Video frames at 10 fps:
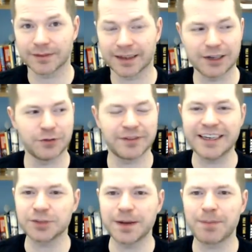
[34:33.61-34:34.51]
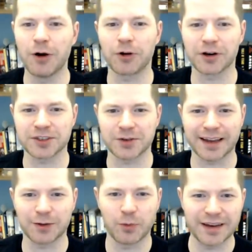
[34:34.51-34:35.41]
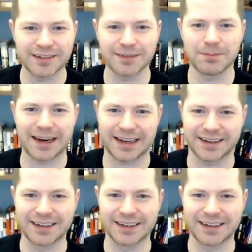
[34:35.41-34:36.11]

Can you teach me poker so I can win some money?